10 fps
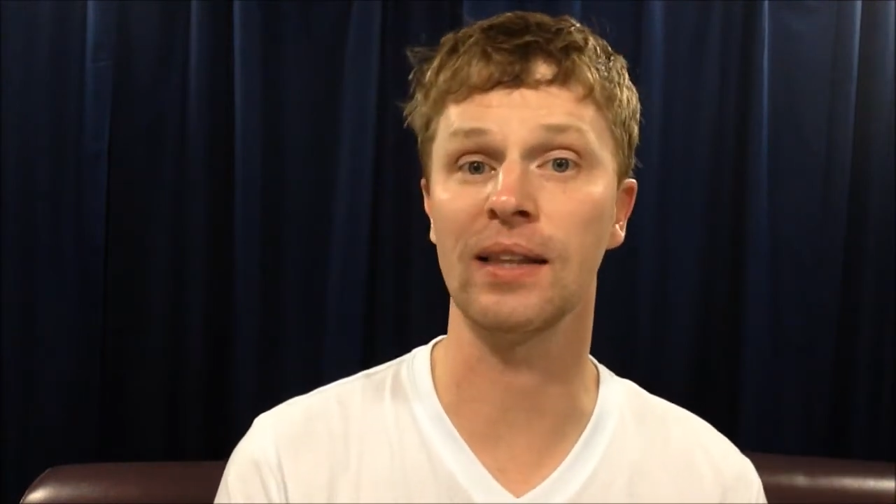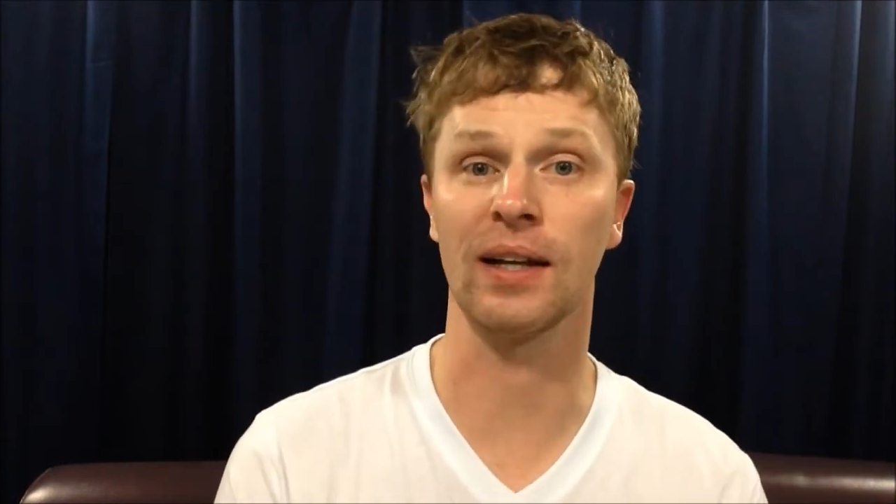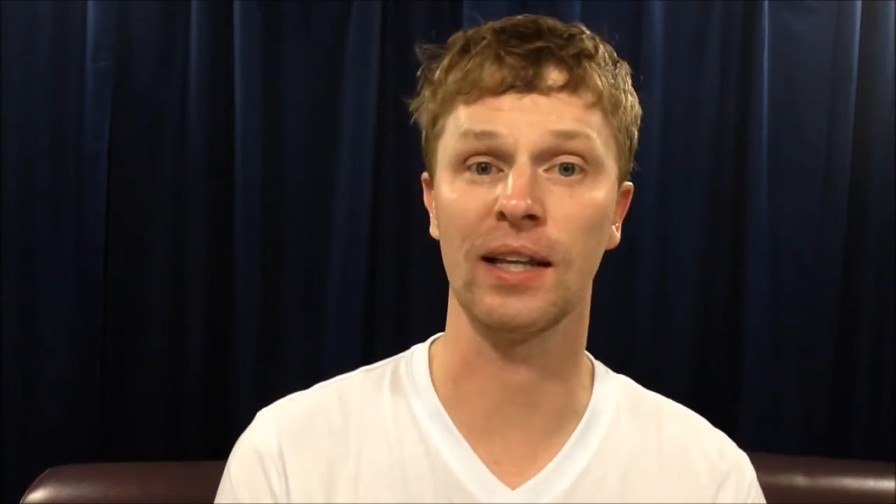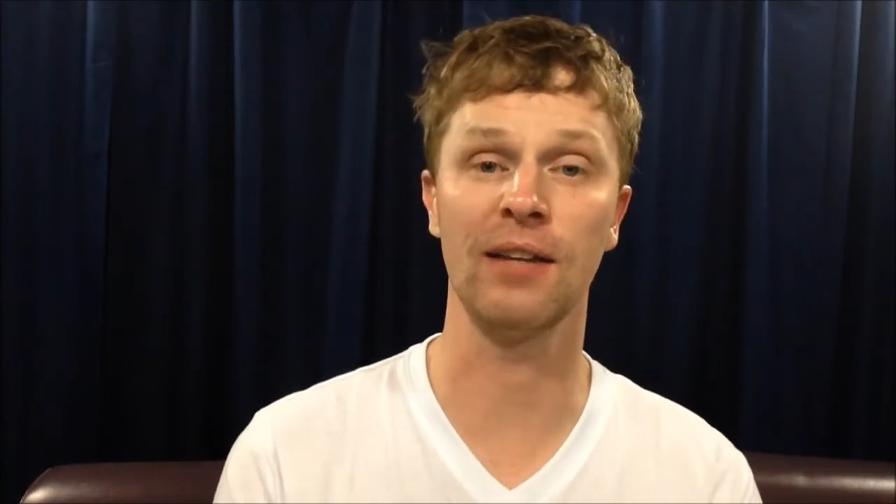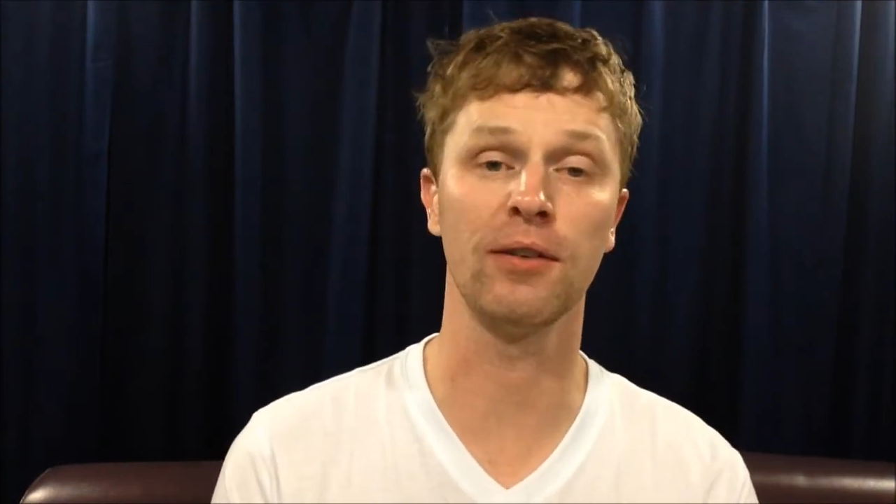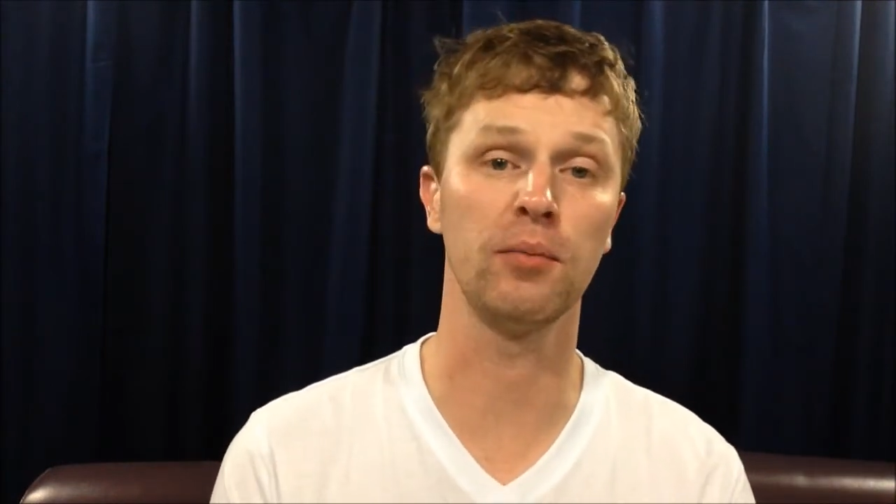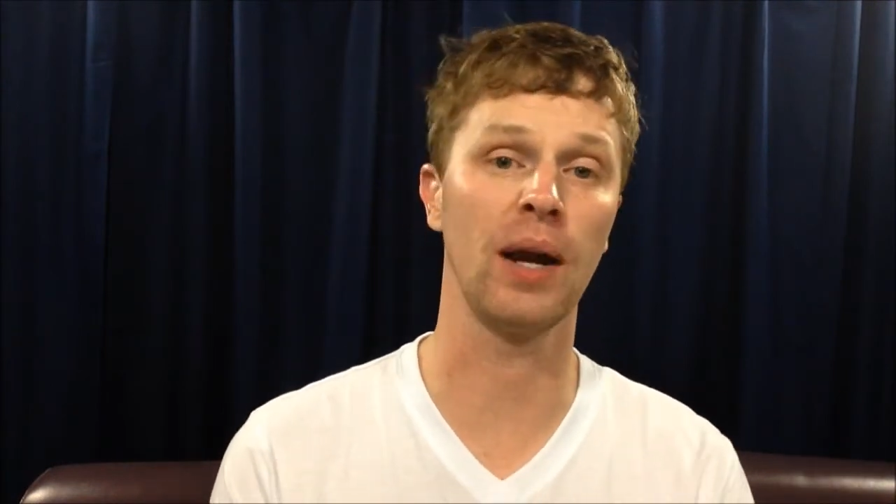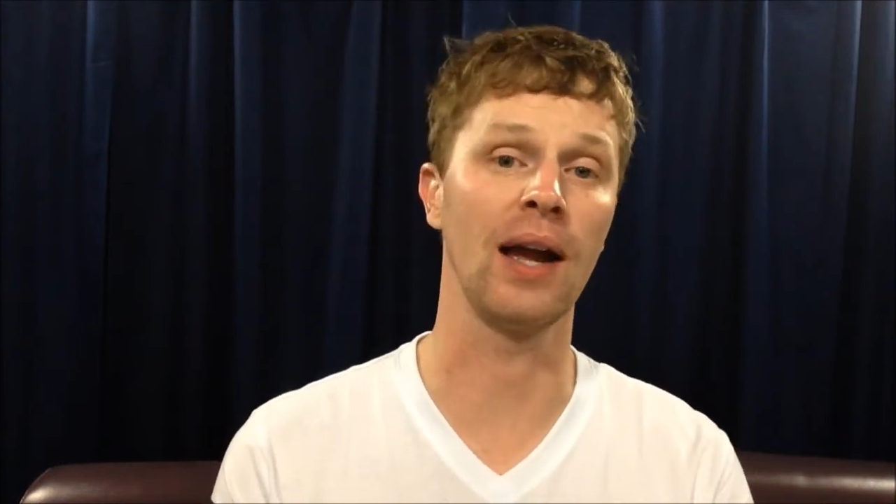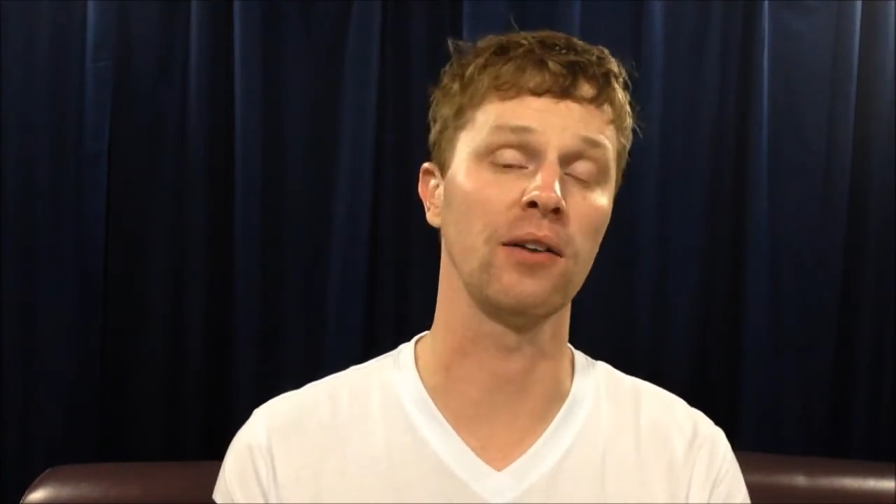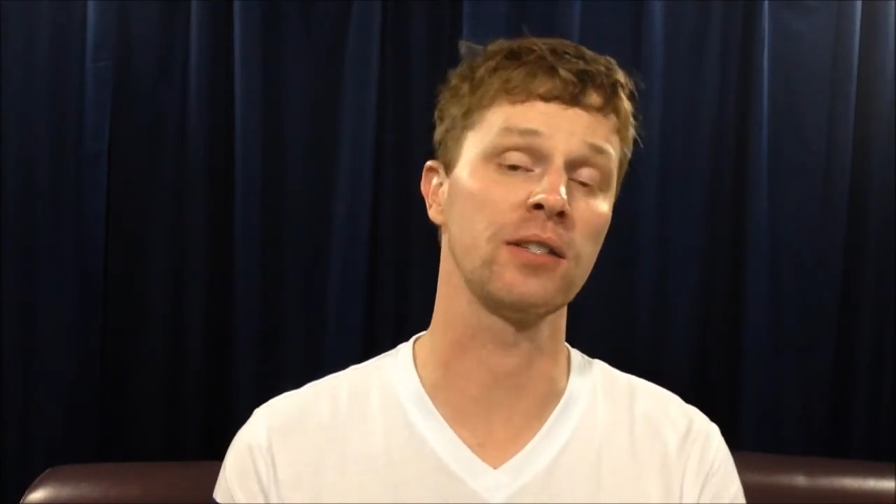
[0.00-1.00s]
the Cleveland
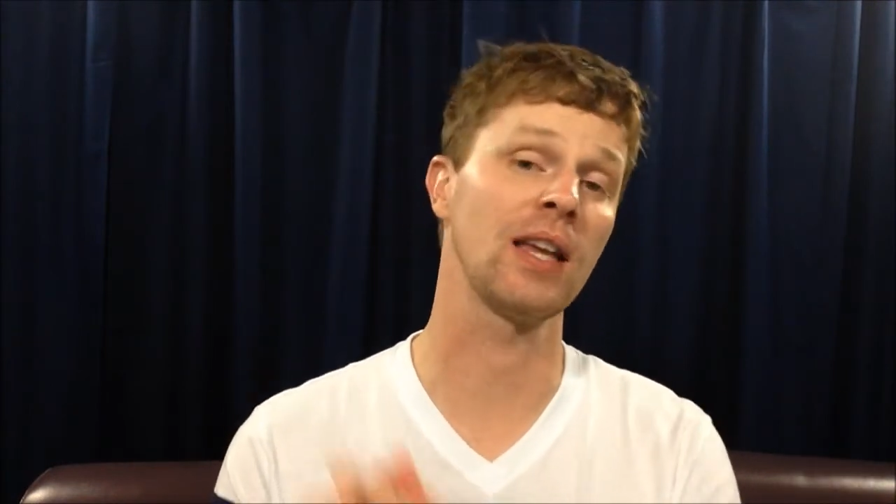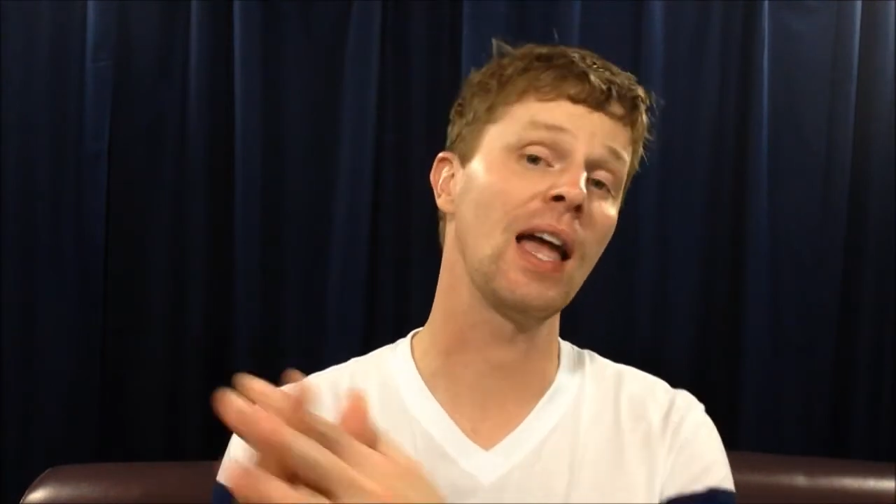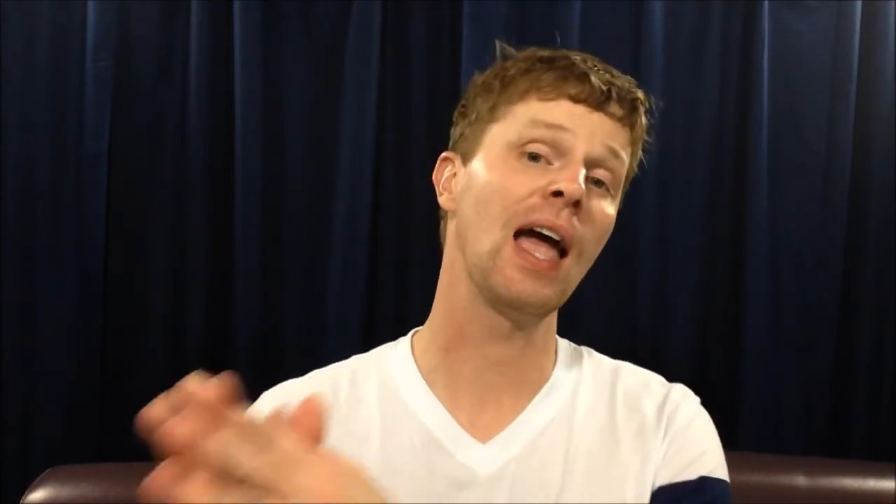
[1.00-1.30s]
Browns.